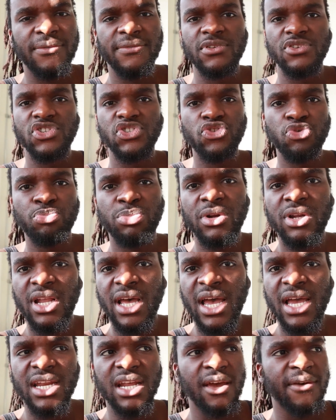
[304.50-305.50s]
I feel super
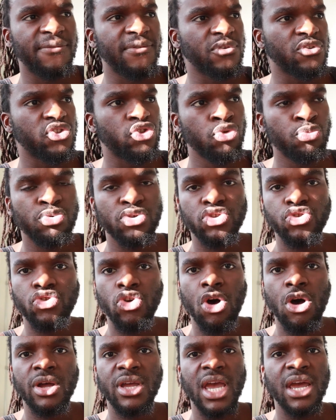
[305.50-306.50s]
light. I feel super
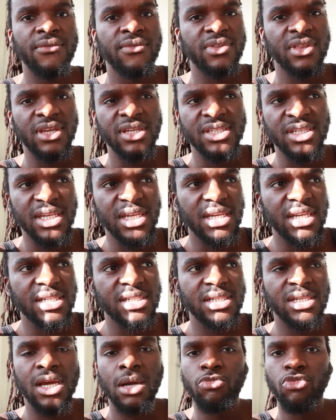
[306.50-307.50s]
strong. Everything's
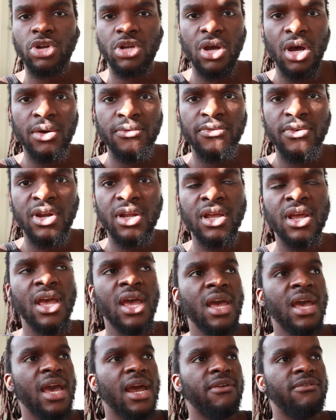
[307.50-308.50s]
easy. I'm recovering.
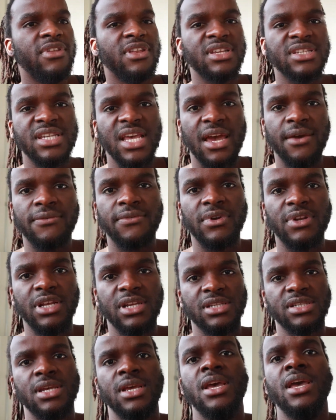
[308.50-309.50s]
Everything's
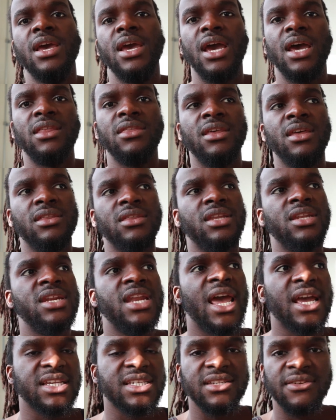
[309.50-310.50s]
effortless. And then the
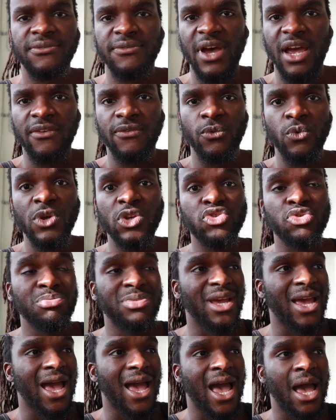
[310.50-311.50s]
next 5 weeks would
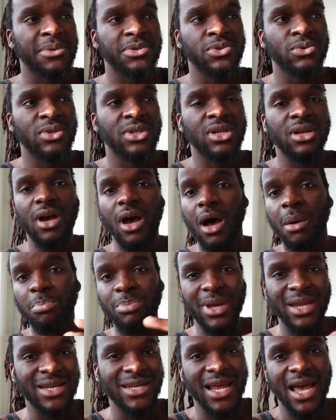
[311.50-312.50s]
be absolutely
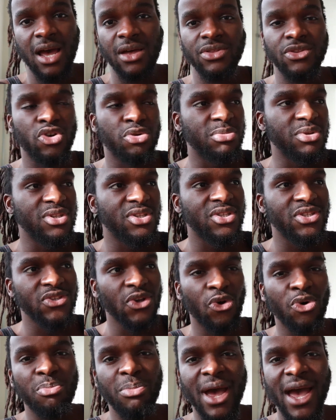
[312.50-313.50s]
up and down. They'll be
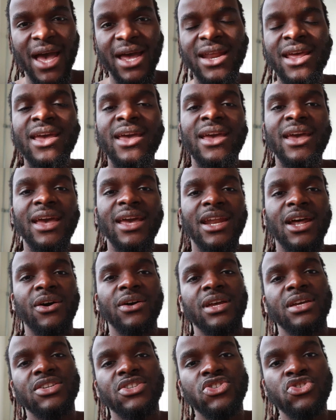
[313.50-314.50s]
so bad and
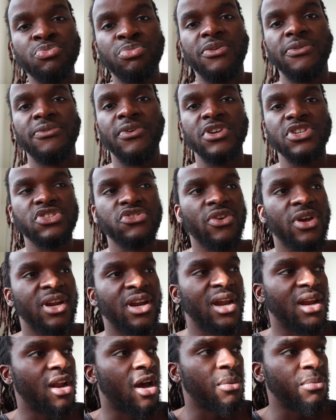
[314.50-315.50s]
I'll get super
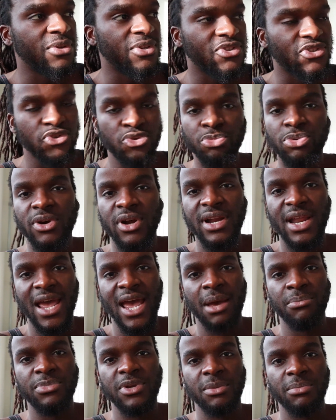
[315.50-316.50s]
frustrated and I'll be super
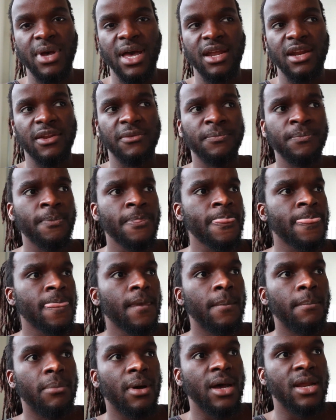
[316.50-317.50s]
unhappy about it.
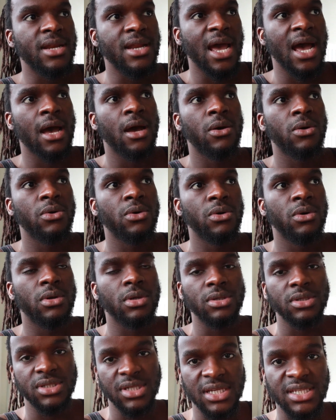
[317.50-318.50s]
But now,
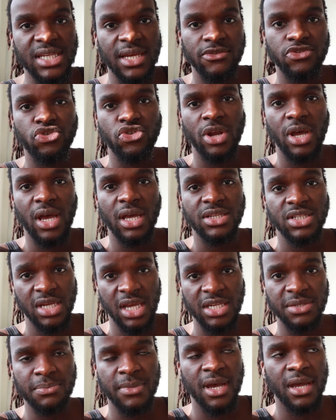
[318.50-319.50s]
since I
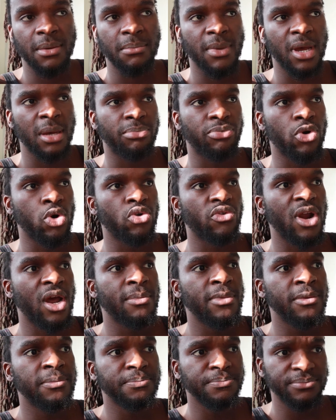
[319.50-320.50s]
changed my
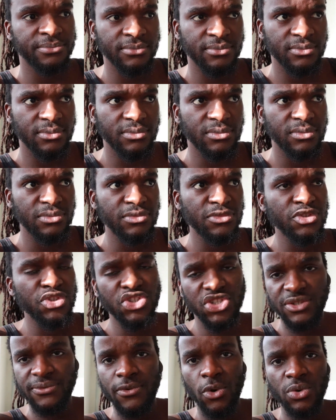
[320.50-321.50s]
programming,
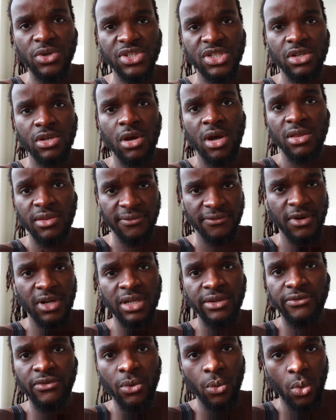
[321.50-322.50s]
just focusing on the
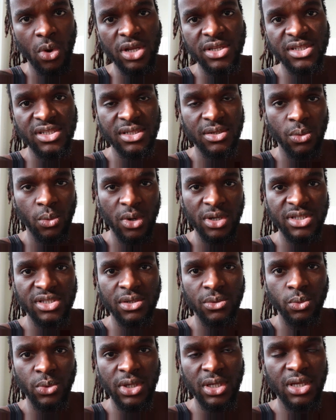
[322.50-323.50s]
front lever once
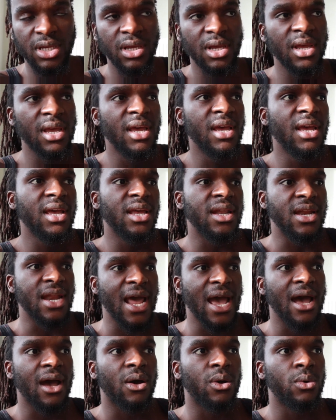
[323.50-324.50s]
a week,
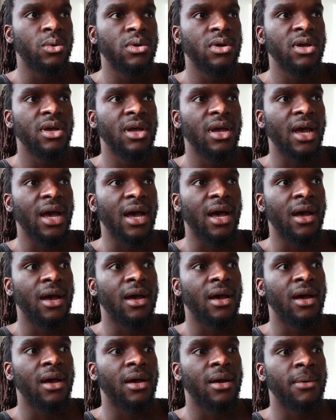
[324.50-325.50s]
now
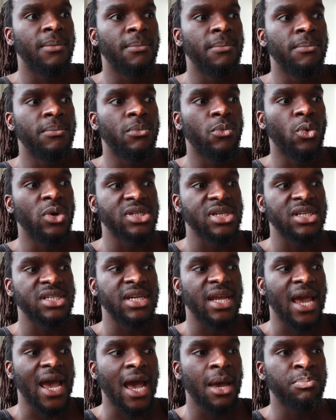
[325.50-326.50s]
what's
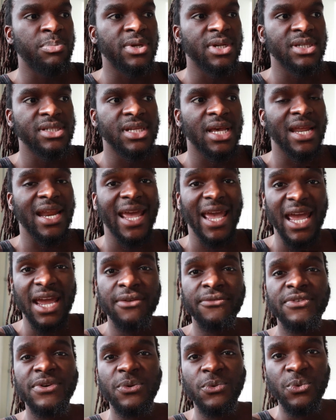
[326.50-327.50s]
actually happened is that
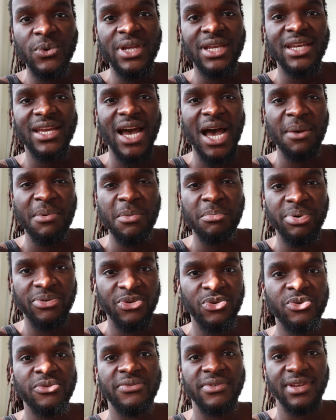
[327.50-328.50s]
every week I'm
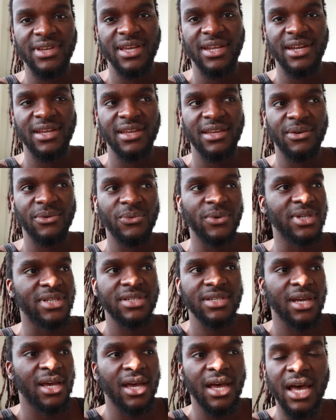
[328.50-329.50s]
improving in it,
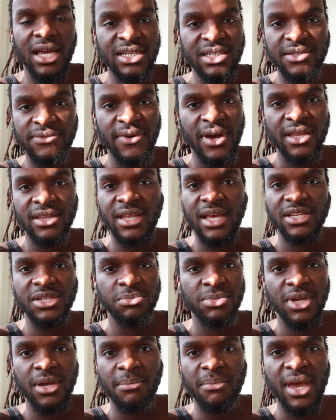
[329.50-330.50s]
which I just find that to
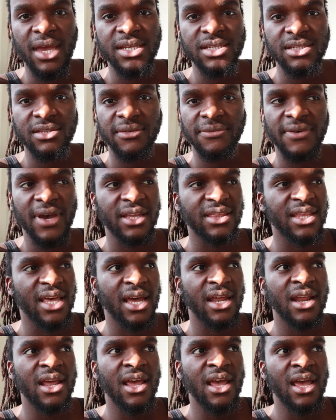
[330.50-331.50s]
be amazing. The fact
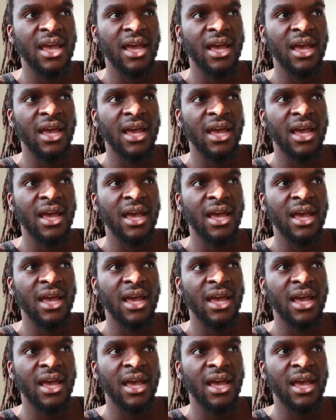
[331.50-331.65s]
that